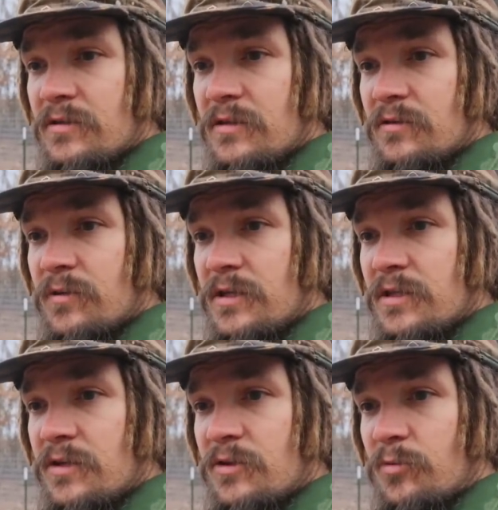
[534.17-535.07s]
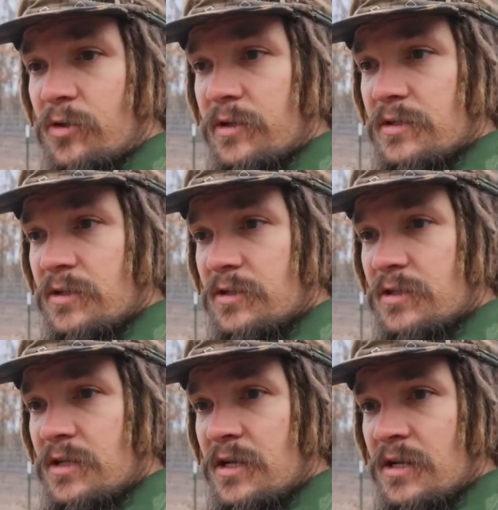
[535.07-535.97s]
So we'll continue to do more
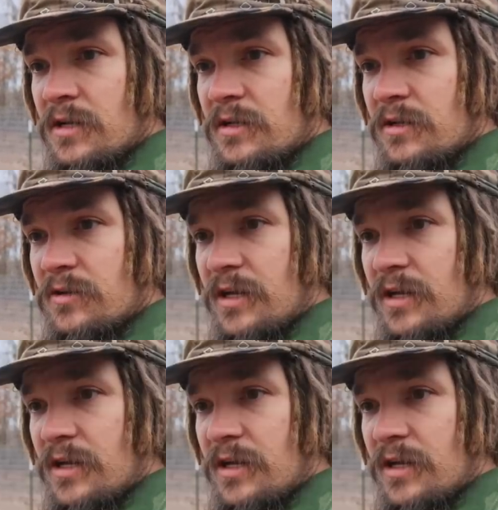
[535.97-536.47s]
research, continue